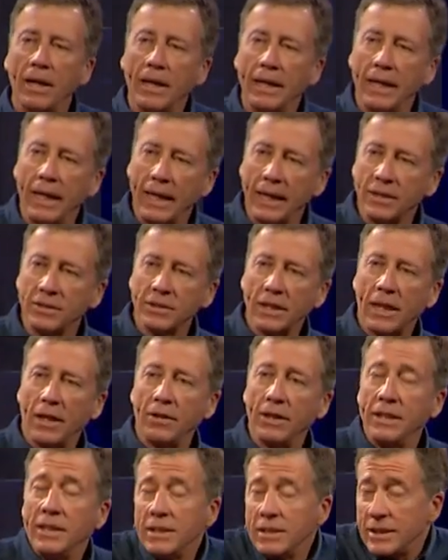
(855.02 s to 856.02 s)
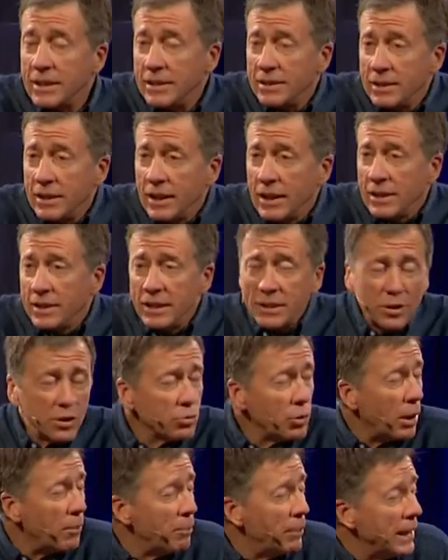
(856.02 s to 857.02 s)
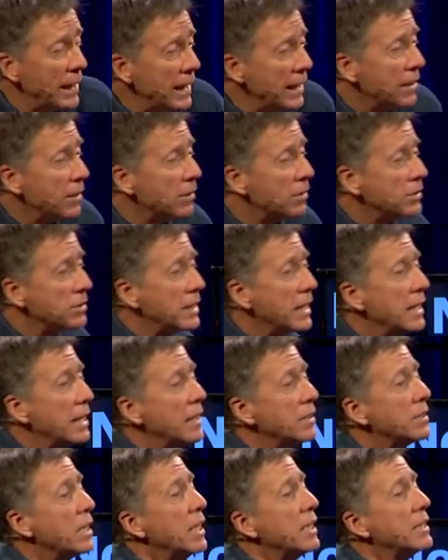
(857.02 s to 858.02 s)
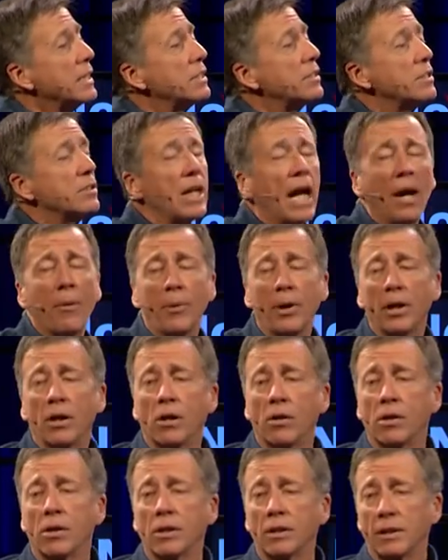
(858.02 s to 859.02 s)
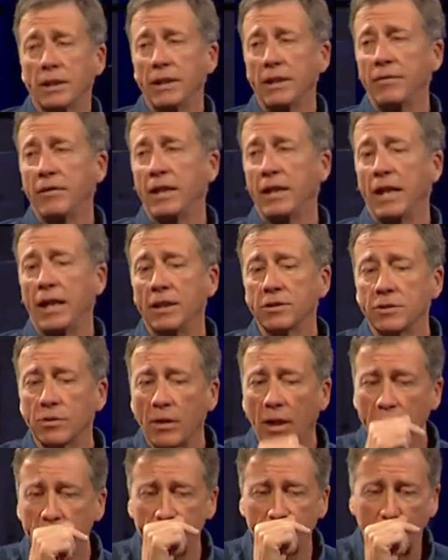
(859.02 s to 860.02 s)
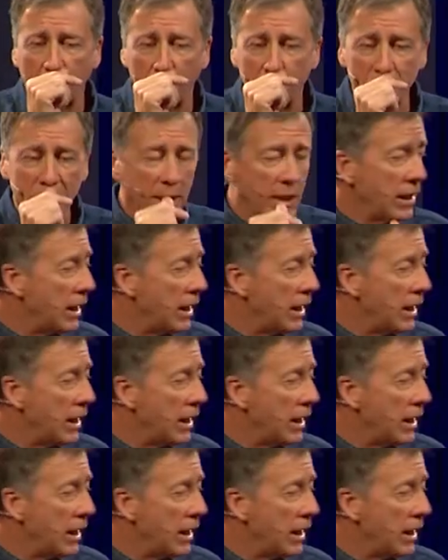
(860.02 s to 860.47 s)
an exile, and, th- and this is what Peter says. This is how we are living as Christ followers.